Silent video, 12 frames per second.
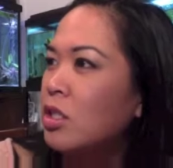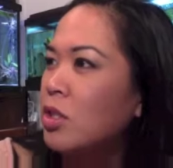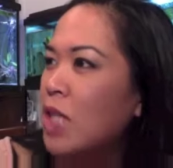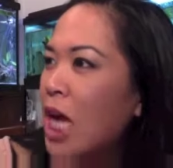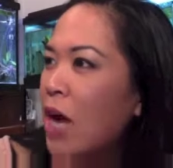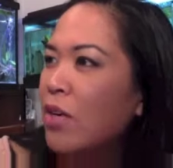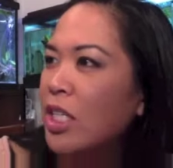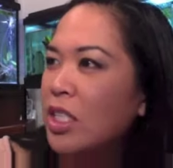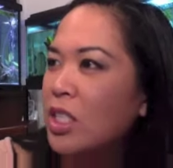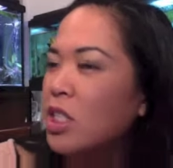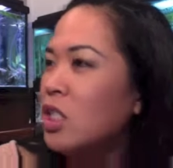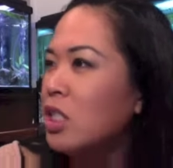
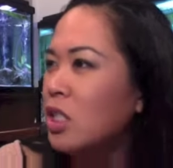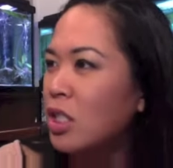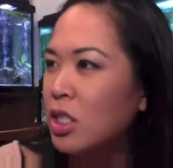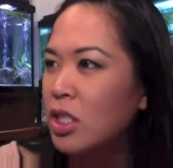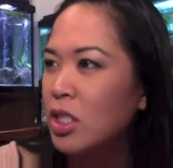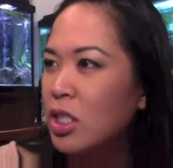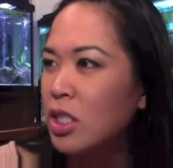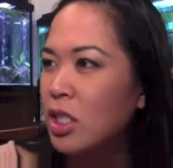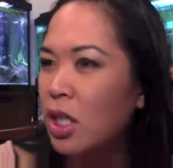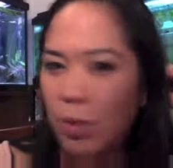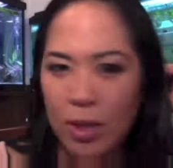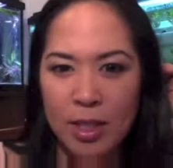errands
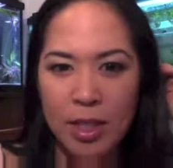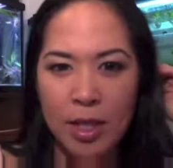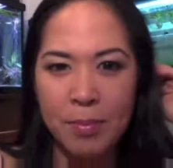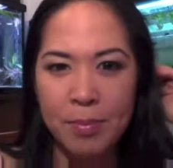at one time.